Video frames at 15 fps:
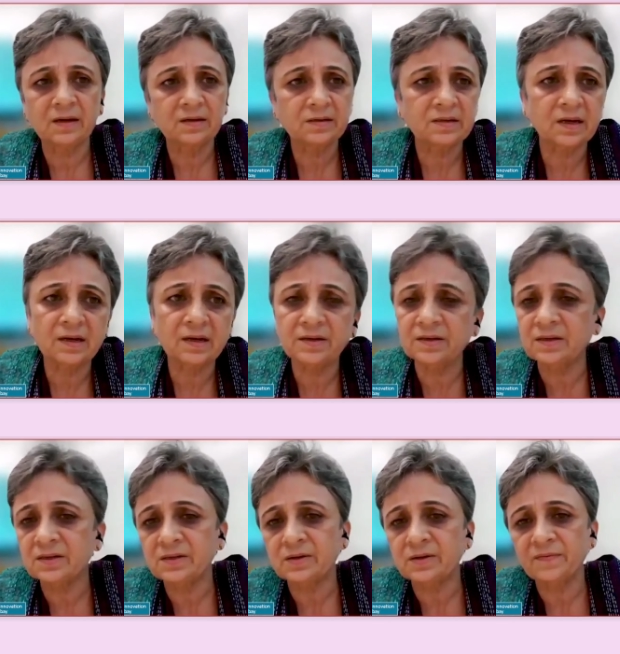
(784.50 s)
Yeah,
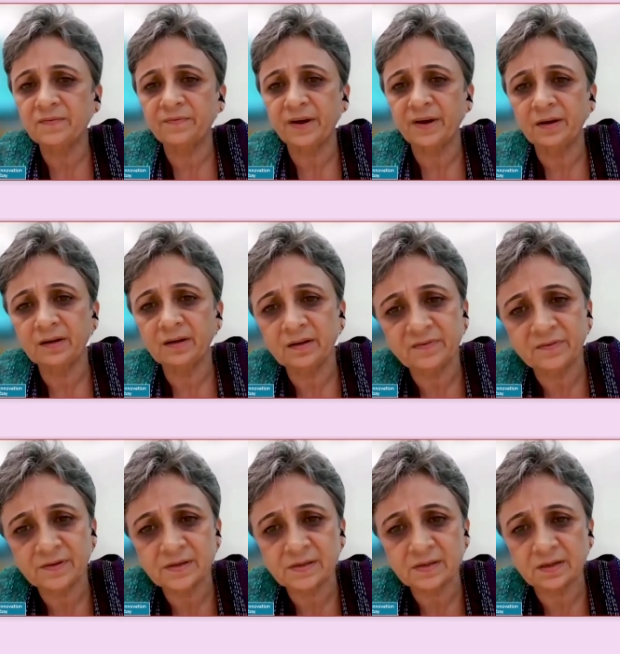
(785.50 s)
challenges of finding the
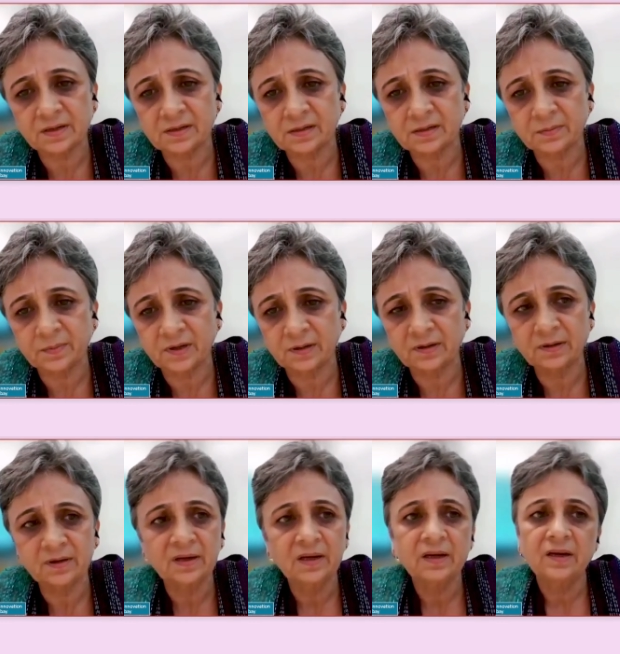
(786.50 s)
first customer,
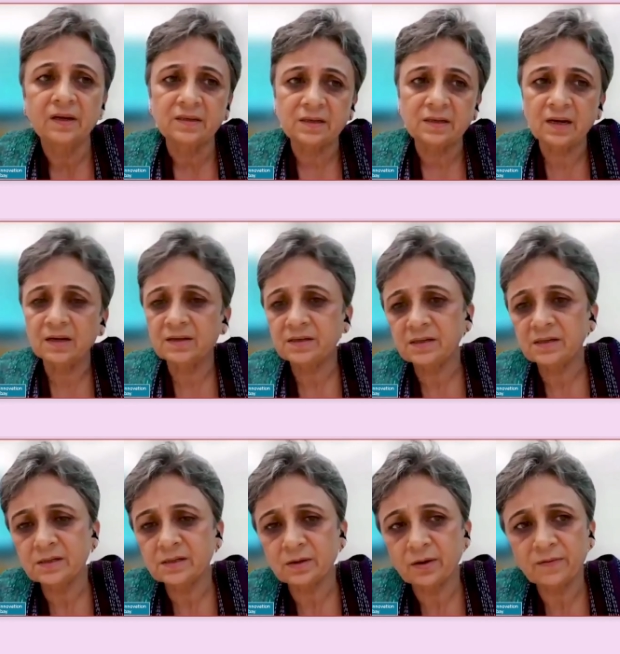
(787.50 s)

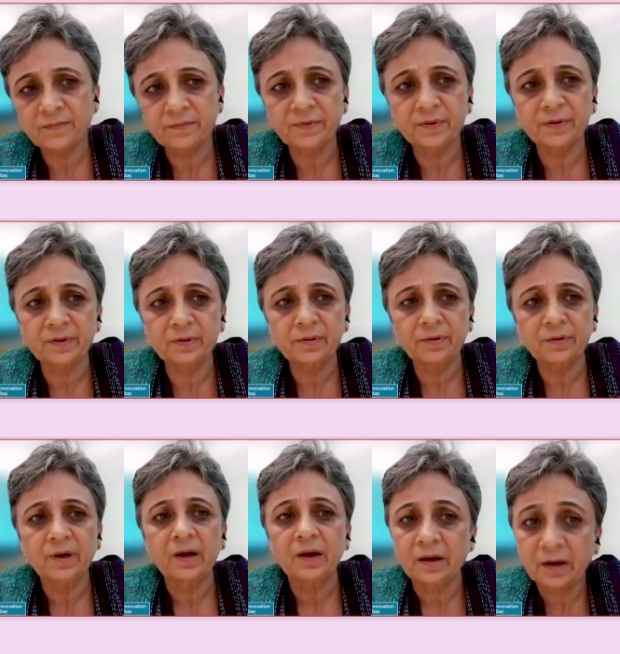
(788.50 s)
challenges of, you
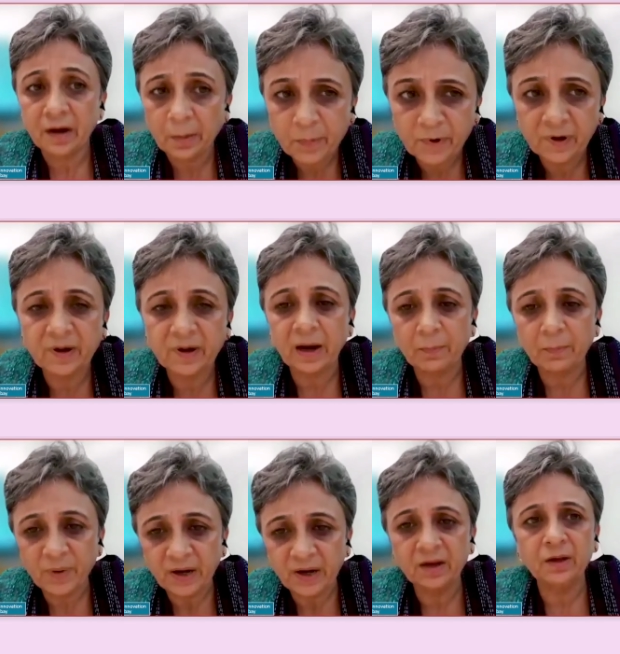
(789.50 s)
know, rap
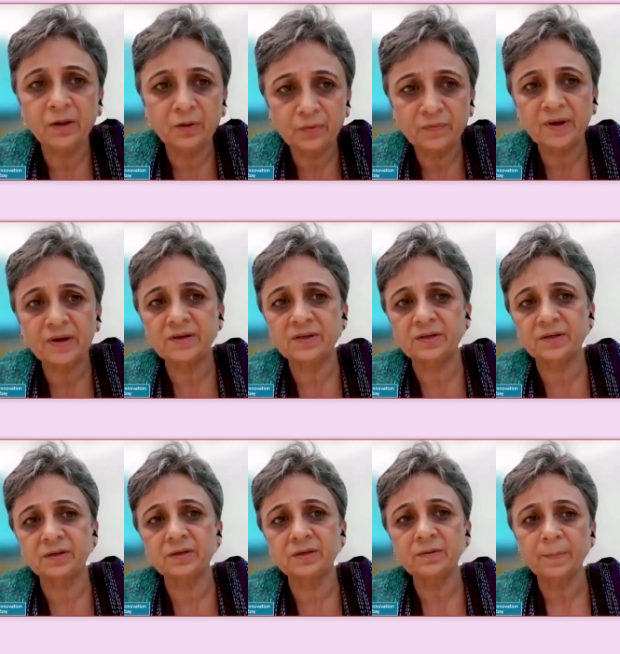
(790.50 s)
rapid
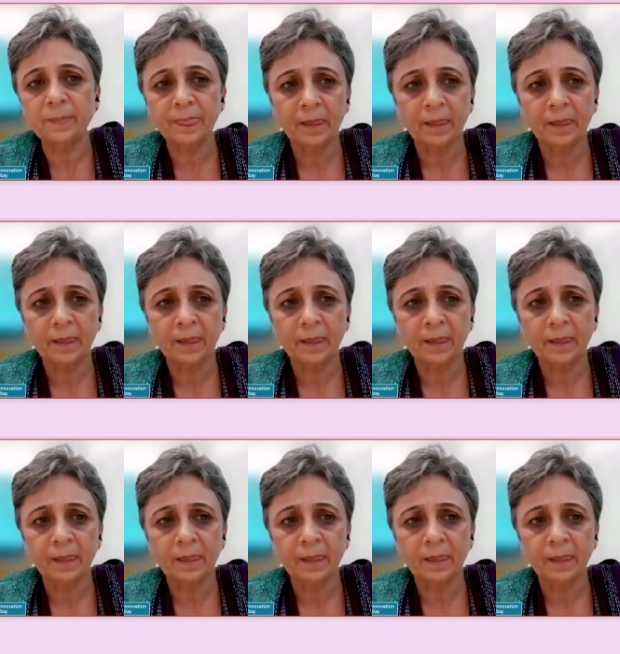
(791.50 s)
innovation,